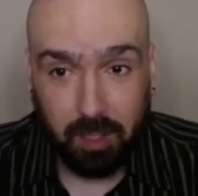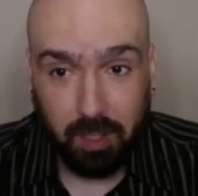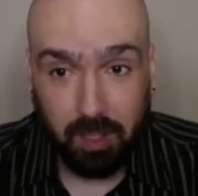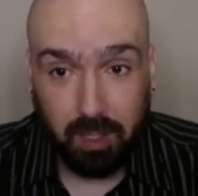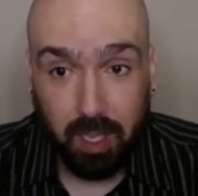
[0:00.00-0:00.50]

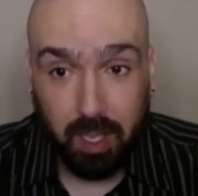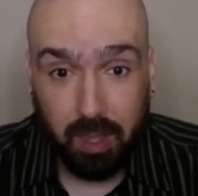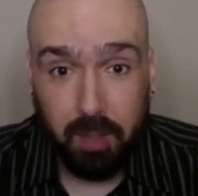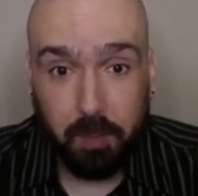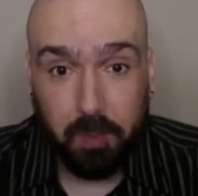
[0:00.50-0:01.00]
see it
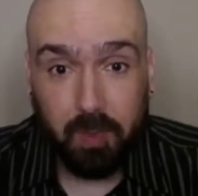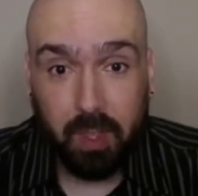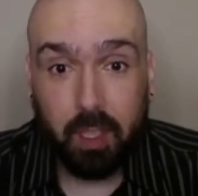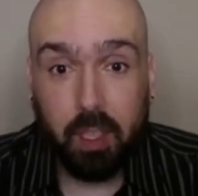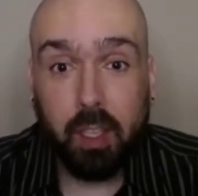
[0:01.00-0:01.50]
there?
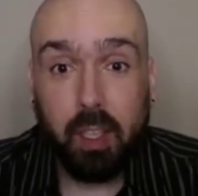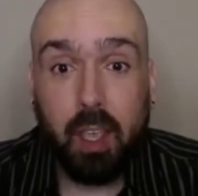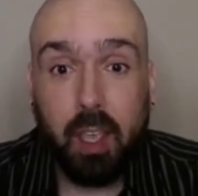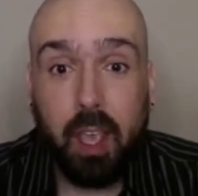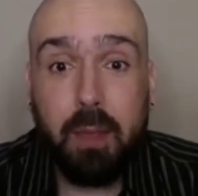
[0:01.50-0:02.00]

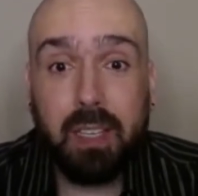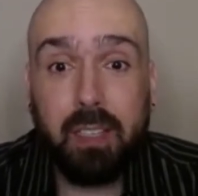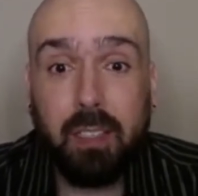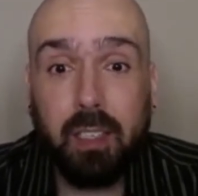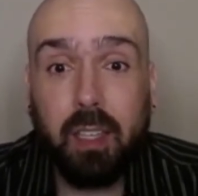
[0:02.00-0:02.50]

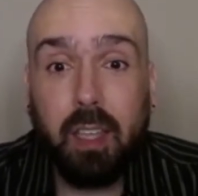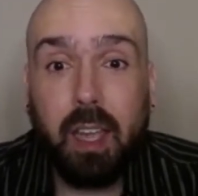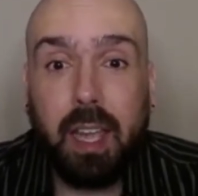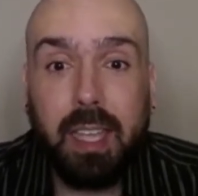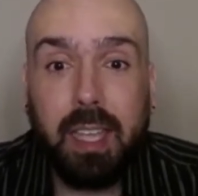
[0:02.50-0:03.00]
"Haman
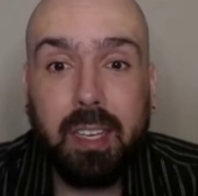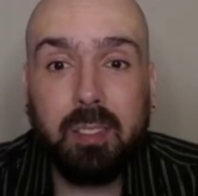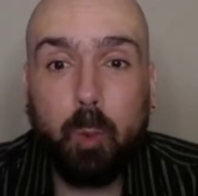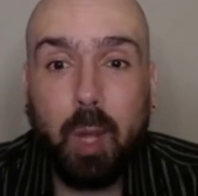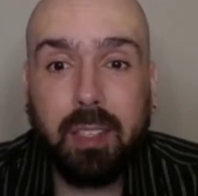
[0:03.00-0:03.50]
hated
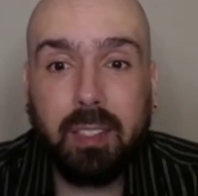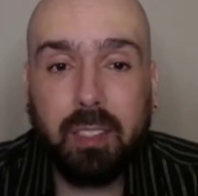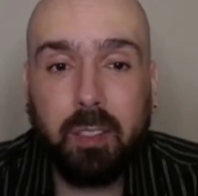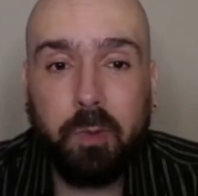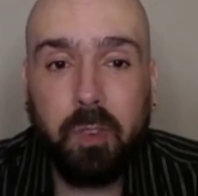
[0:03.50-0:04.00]
to waste
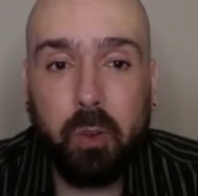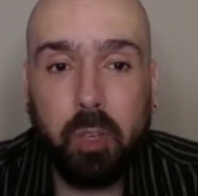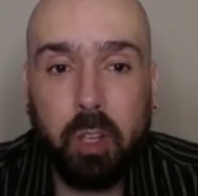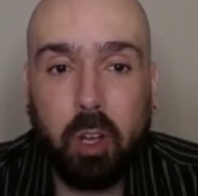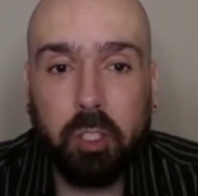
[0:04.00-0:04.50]
his
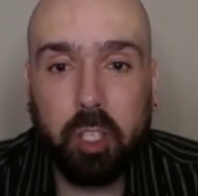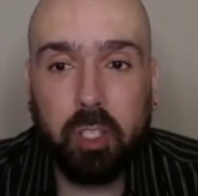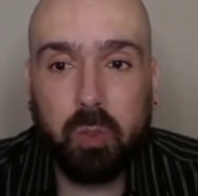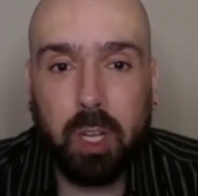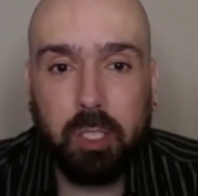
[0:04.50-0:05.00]
fury on
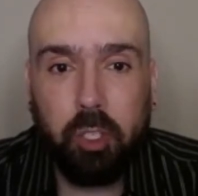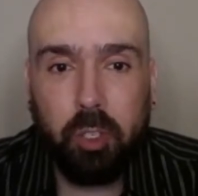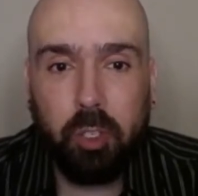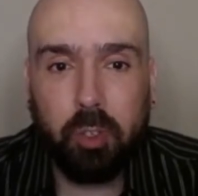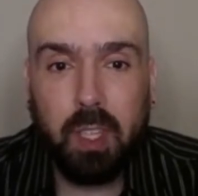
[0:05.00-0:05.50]
just one
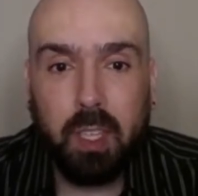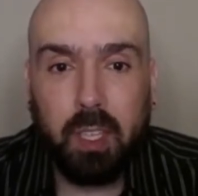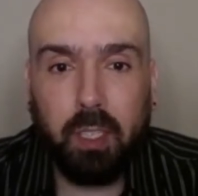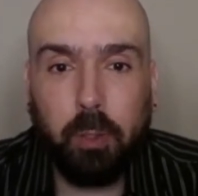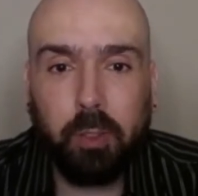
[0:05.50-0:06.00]
Jew.
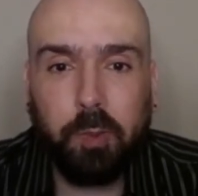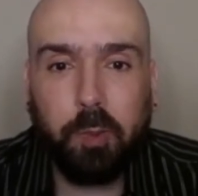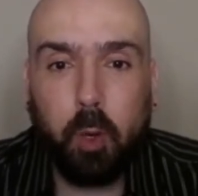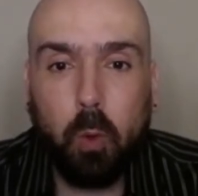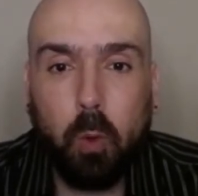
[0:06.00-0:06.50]
He looked
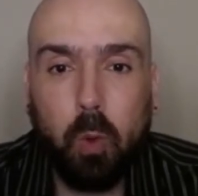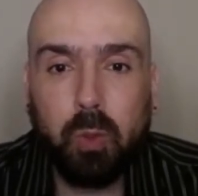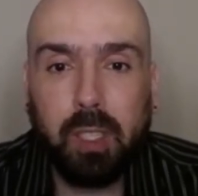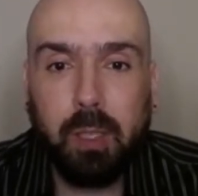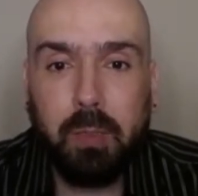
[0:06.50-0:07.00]
for a way
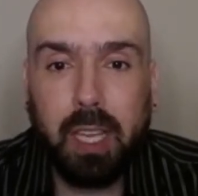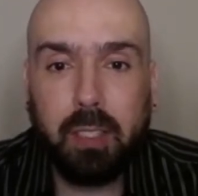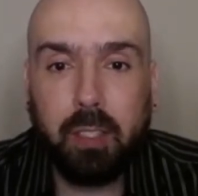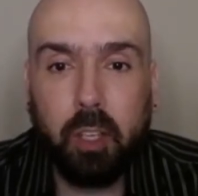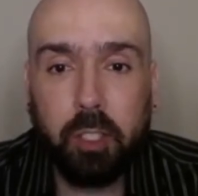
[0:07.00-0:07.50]
to
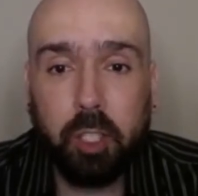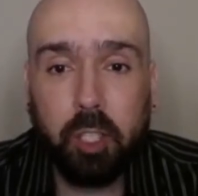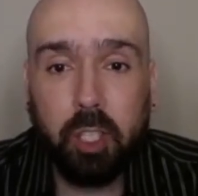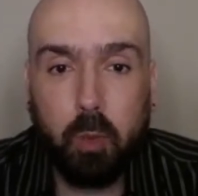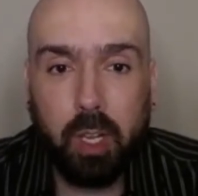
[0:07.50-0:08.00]
eliminate not
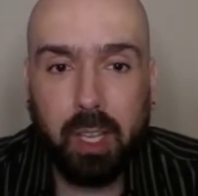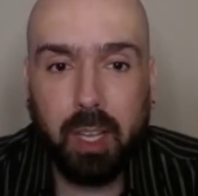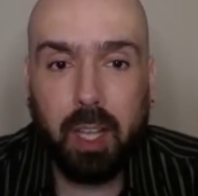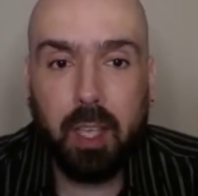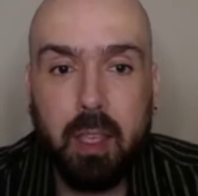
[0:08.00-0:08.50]
just
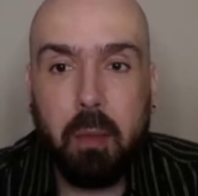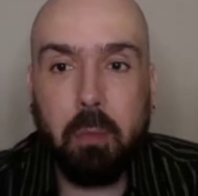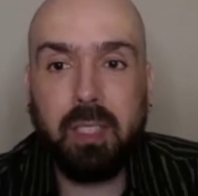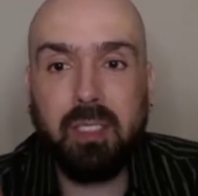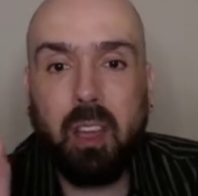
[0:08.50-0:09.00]
Mordecai,
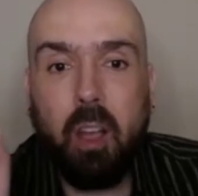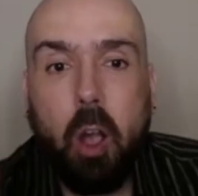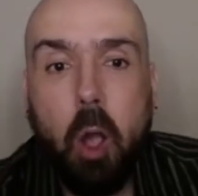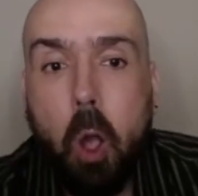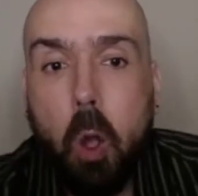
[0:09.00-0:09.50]
but
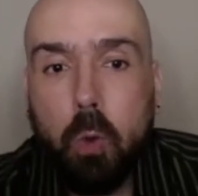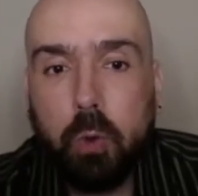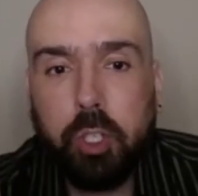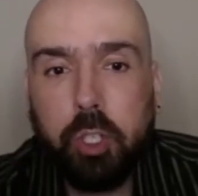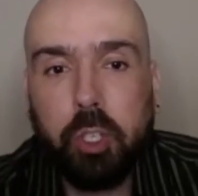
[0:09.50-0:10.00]

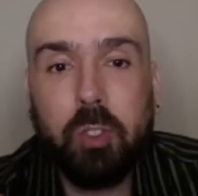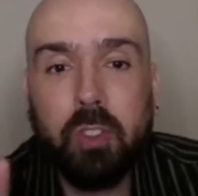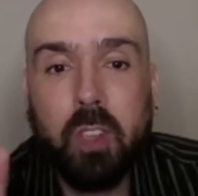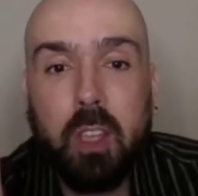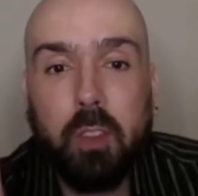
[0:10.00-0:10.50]
all
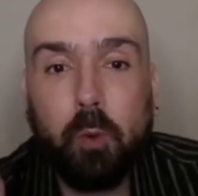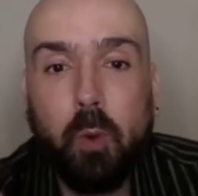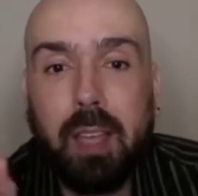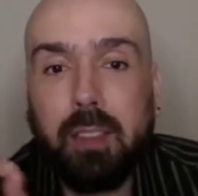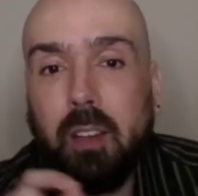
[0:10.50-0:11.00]
Jews
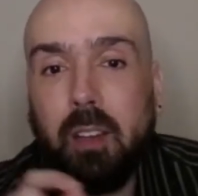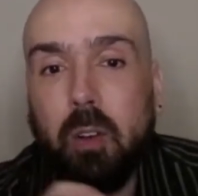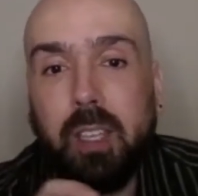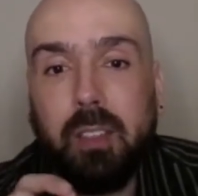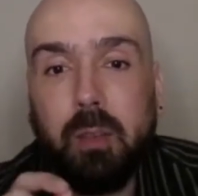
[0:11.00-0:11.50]
throughout the whole
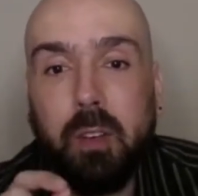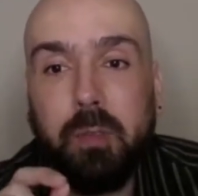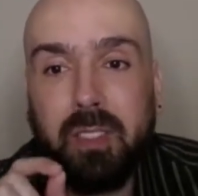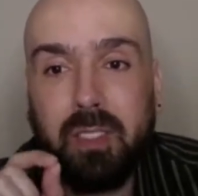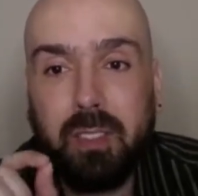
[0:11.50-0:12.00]
kingdom
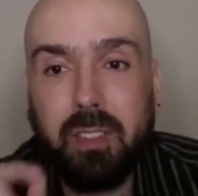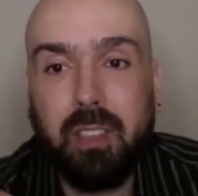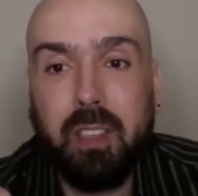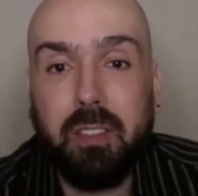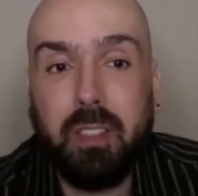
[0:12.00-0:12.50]
of
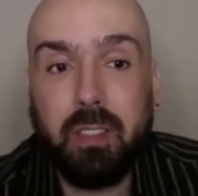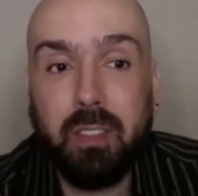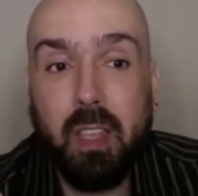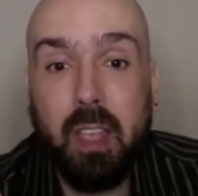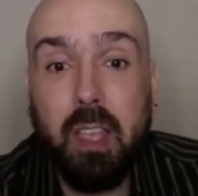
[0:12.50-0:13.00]

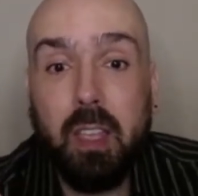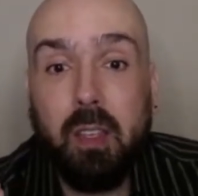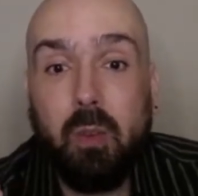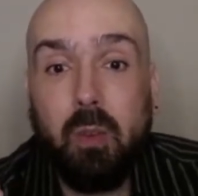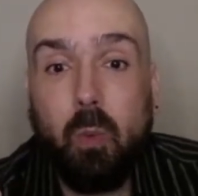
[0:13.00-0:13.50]
Xerxes."
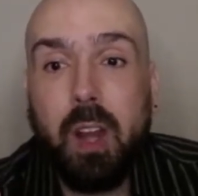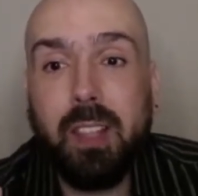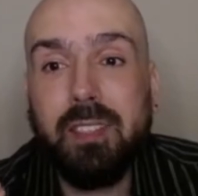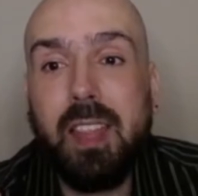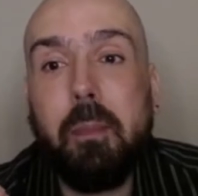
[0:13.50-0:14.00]
What
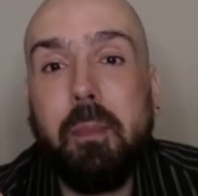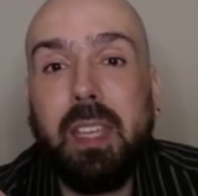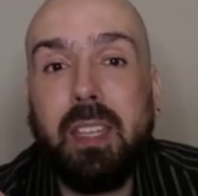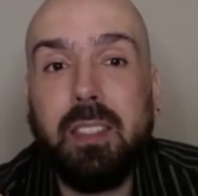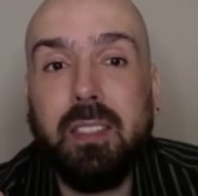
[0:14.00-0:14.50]
does that
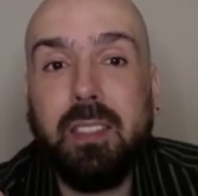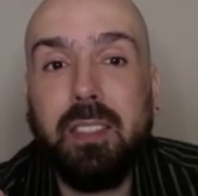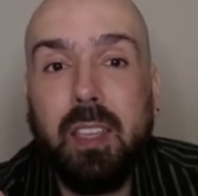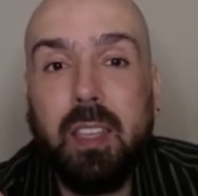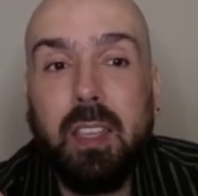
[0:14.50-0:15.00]
mean?
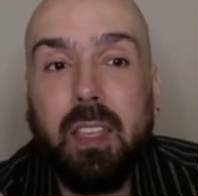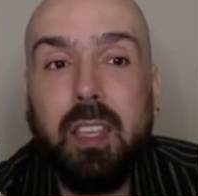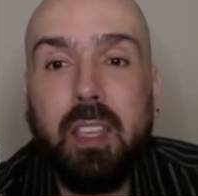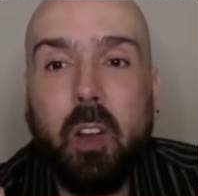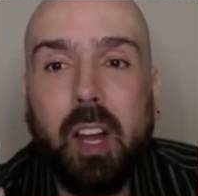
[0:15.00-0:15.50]
See,
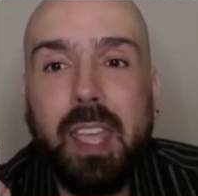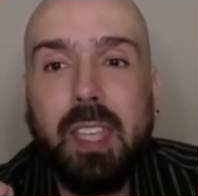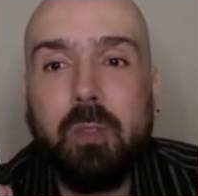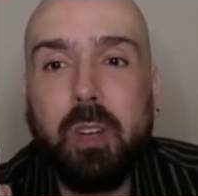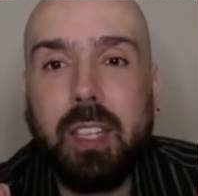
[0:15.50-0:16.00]
he got
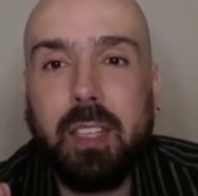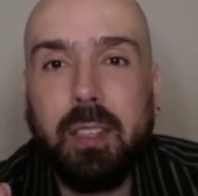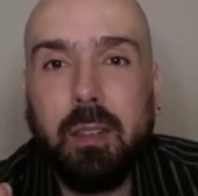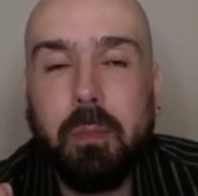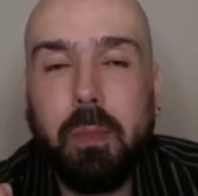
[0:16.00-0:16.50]
angry
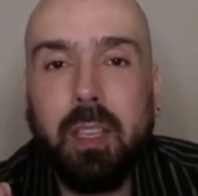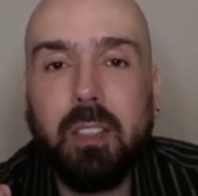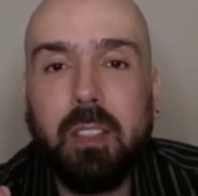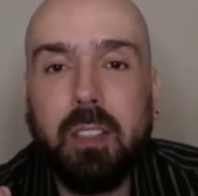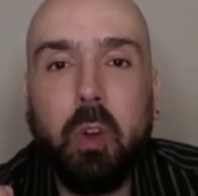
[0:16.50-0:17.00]

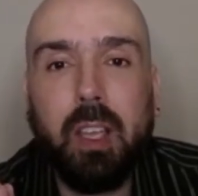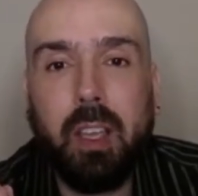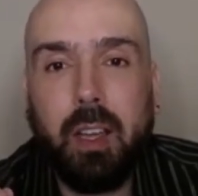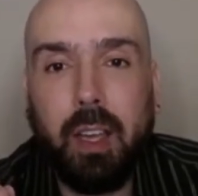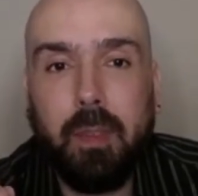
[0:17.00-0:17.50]
because
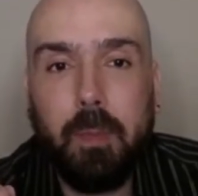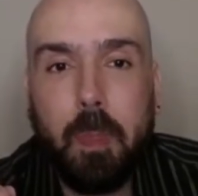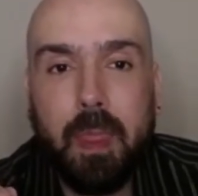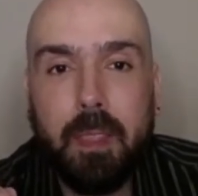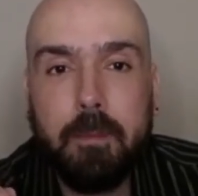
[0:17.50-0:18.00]
Mordecai,
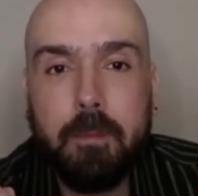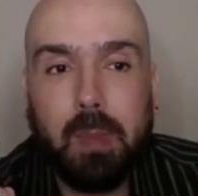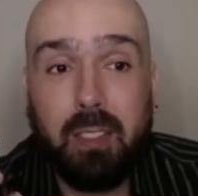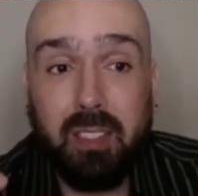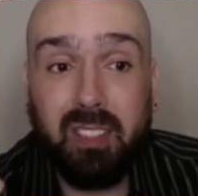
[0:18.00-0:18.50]

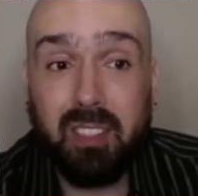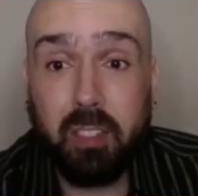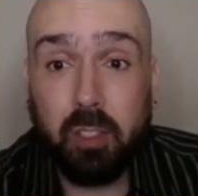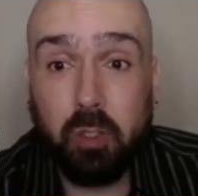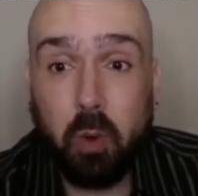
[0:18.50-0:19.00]
this is
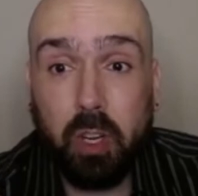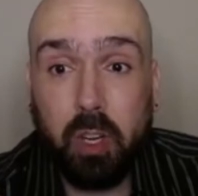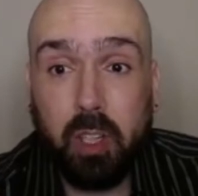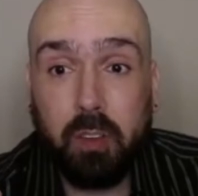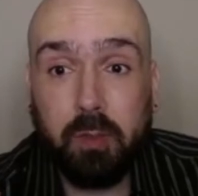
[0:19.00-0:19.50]
the
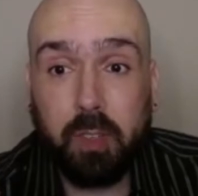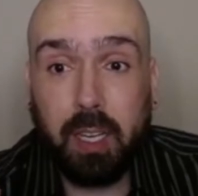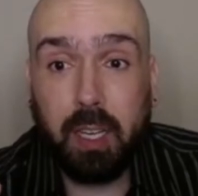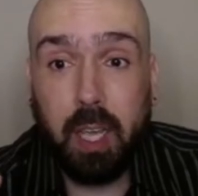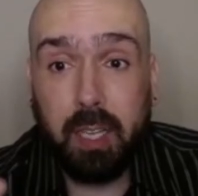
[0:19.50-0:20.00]
story of
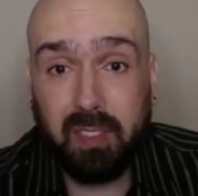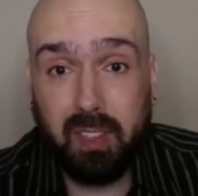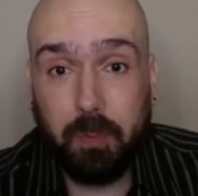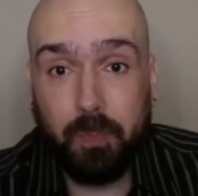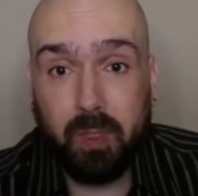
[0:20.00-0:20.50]

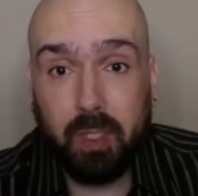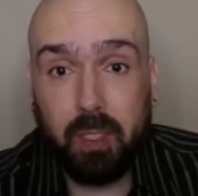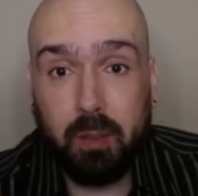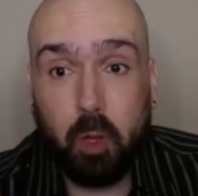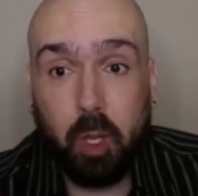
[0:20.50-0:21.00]
Esther.
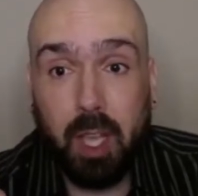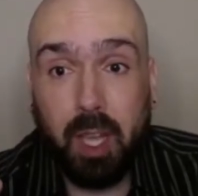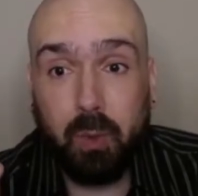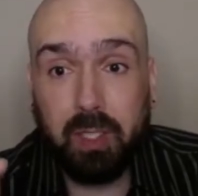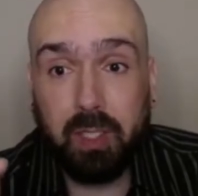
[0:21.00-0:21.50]

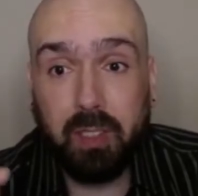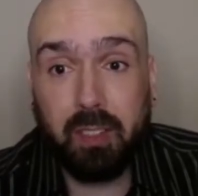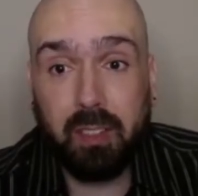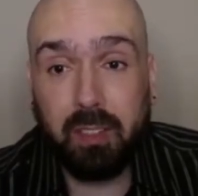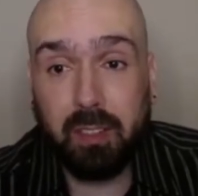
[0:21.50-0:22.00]
Mordecai was
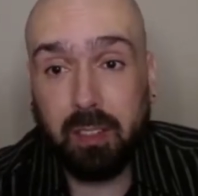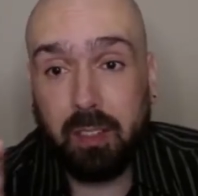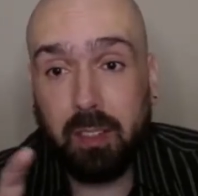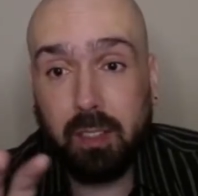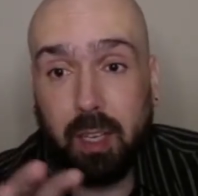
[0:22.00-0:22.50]
Esther's
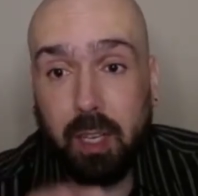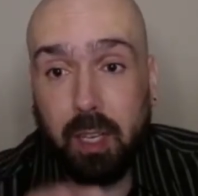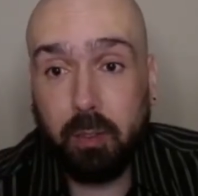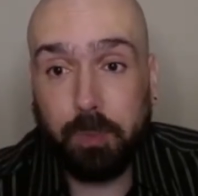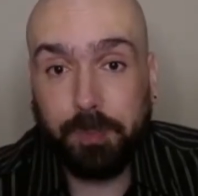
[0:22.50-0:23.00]
uncle.